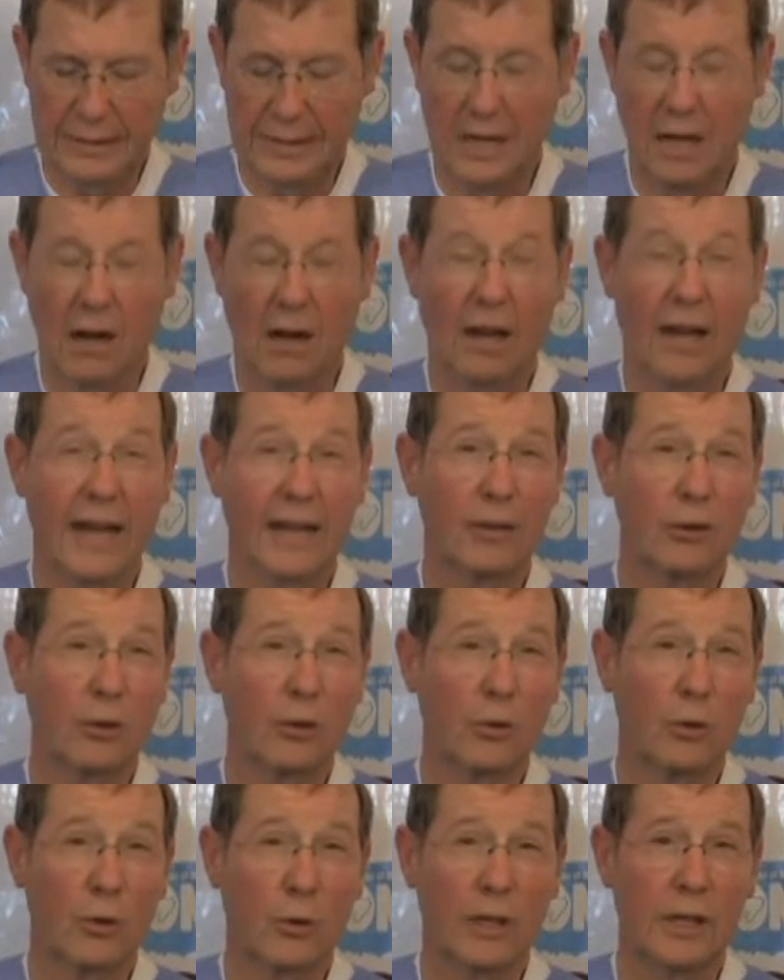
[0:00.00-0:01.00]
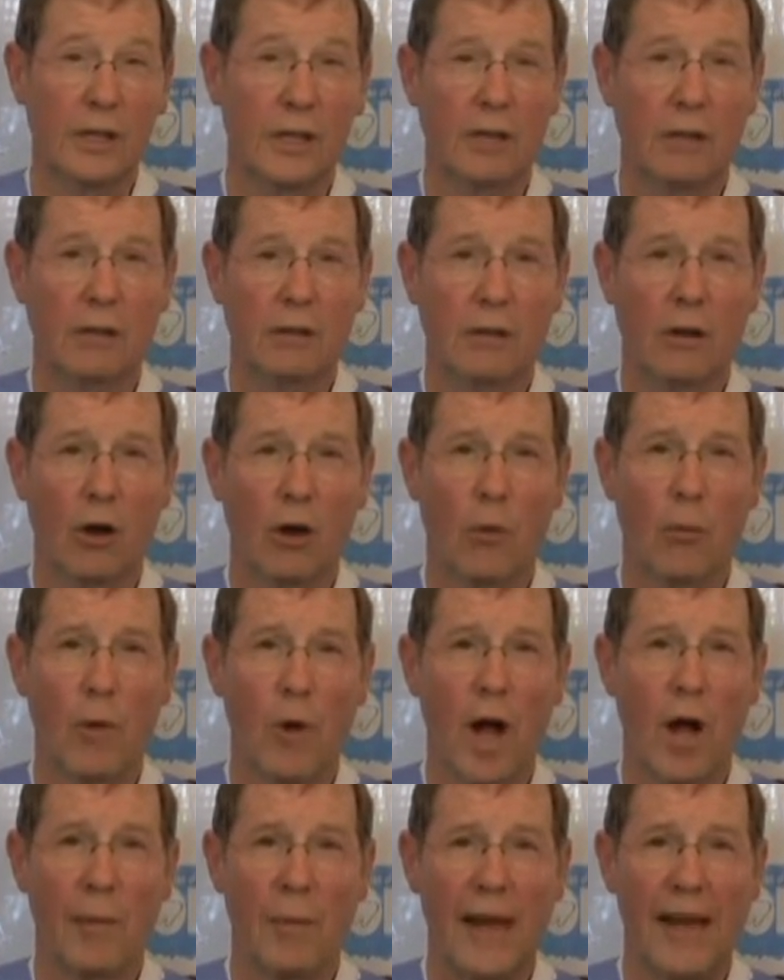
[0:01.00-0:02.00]
an electric drill,
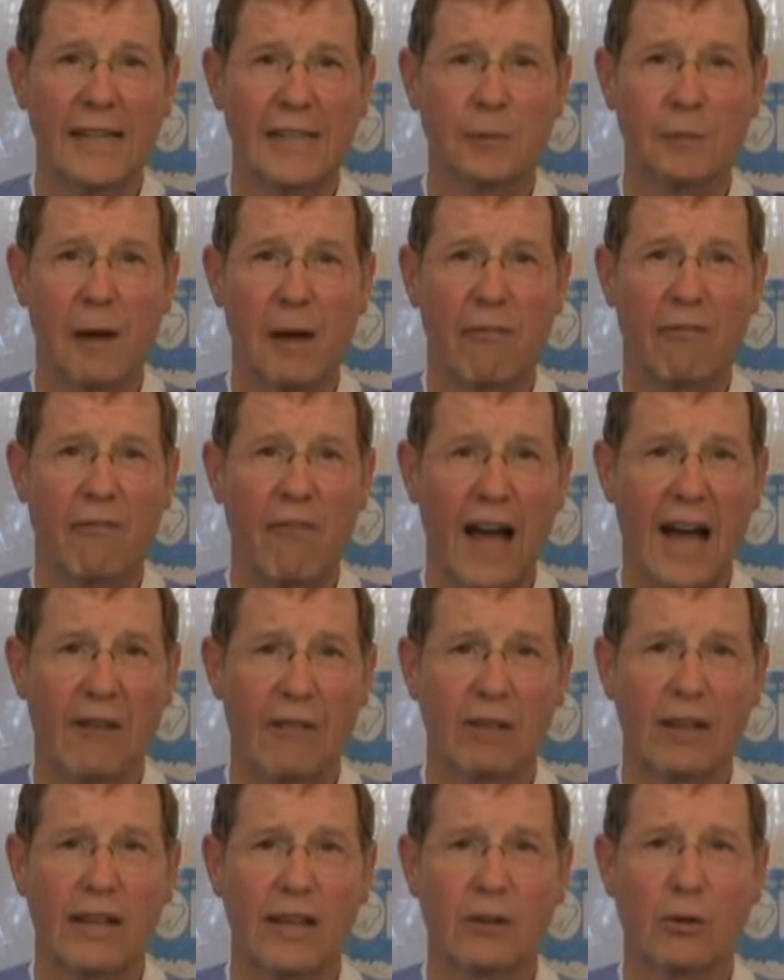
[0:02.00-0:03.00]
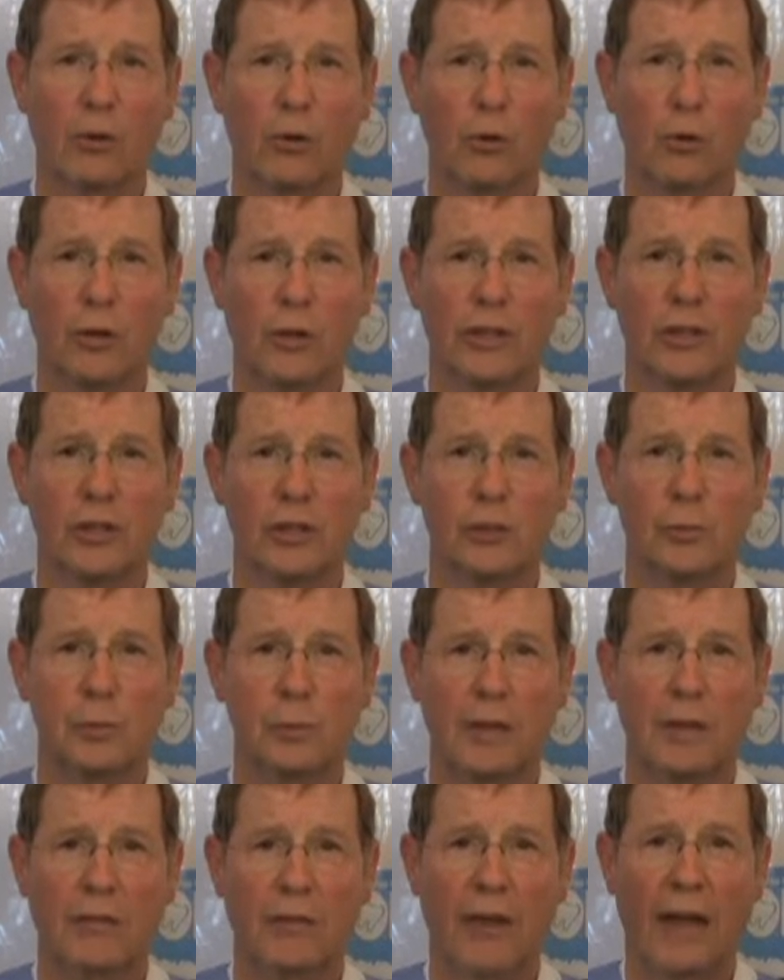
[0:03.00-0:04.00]
OkMoM has about 5 electric drills,
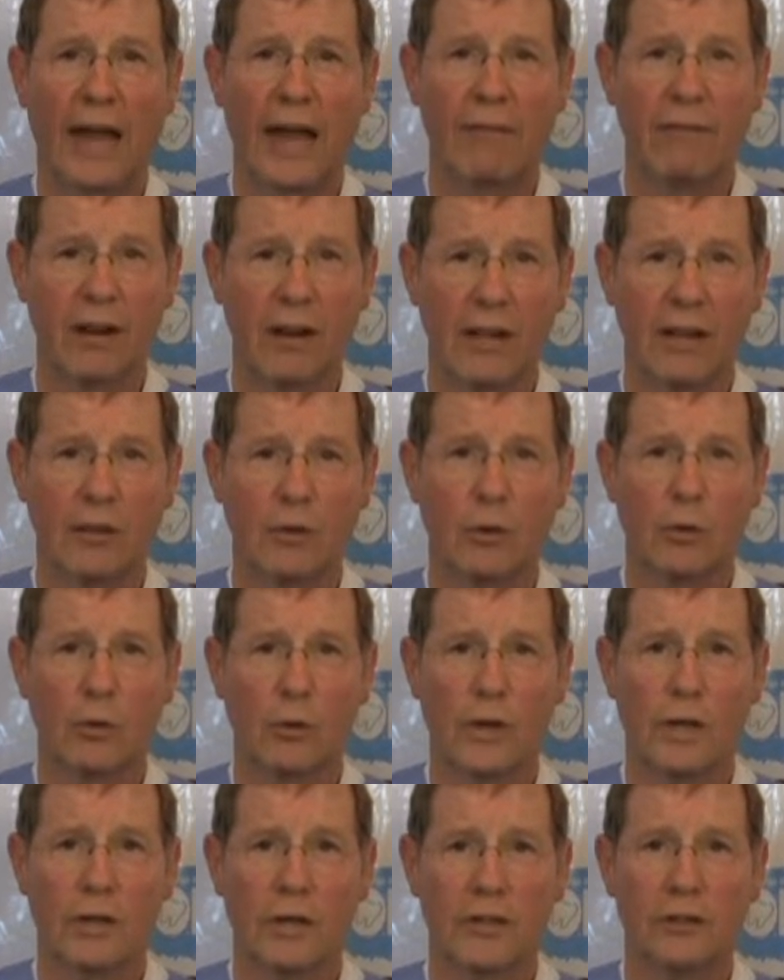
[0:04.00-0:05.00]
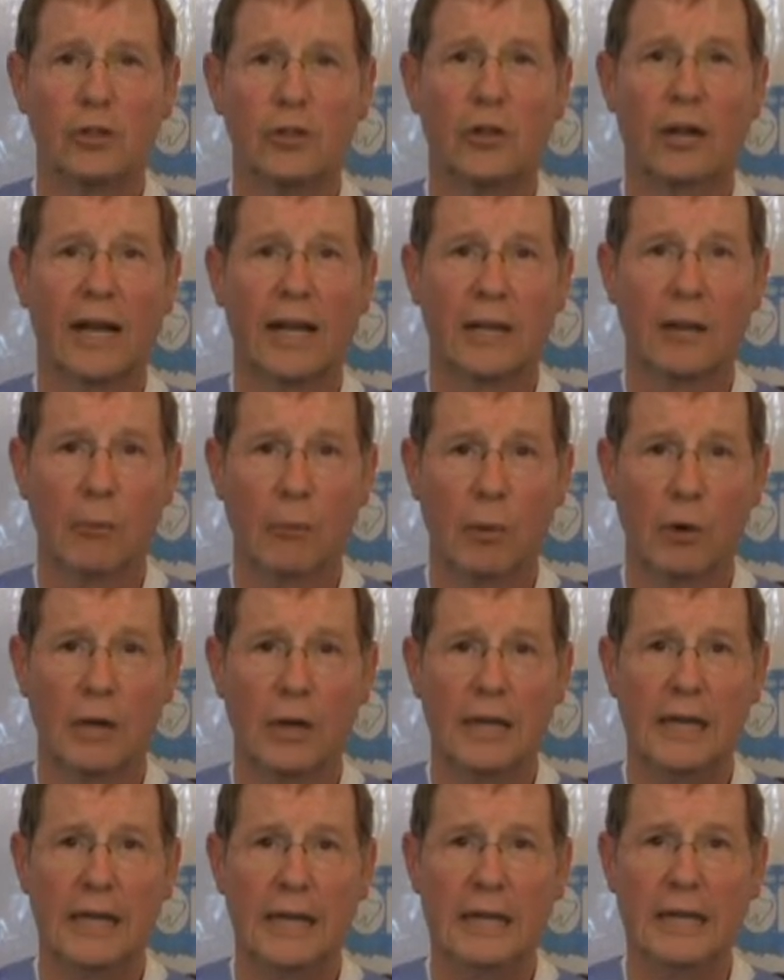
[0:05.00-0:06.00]
but if you have an electric drill that you'd like to
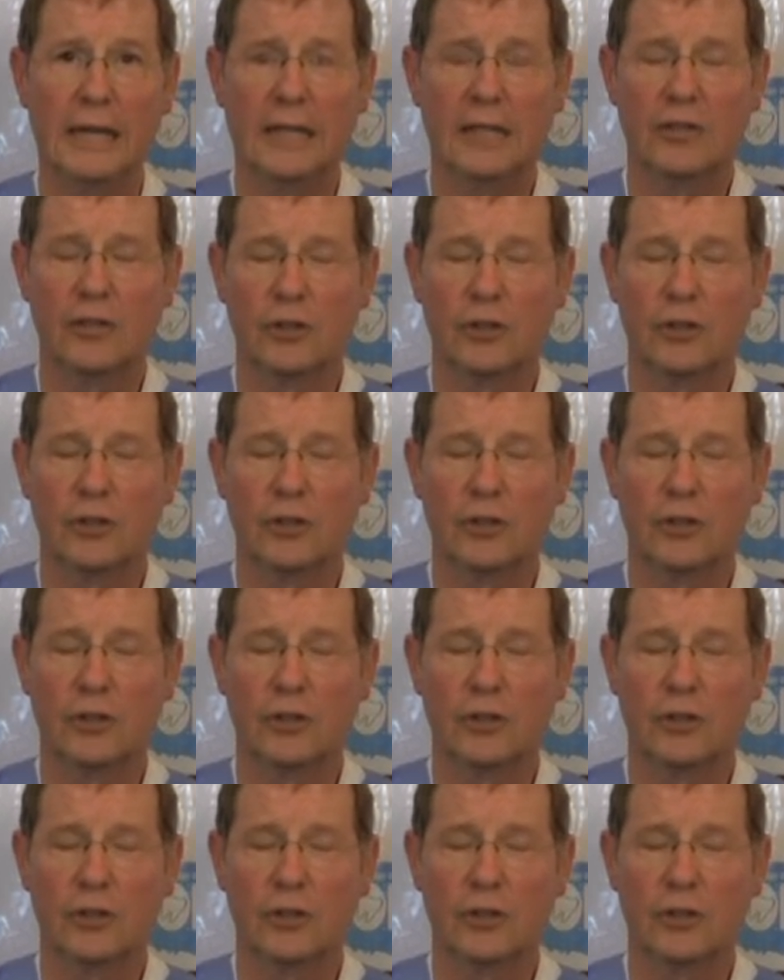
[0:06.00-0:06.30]
bring,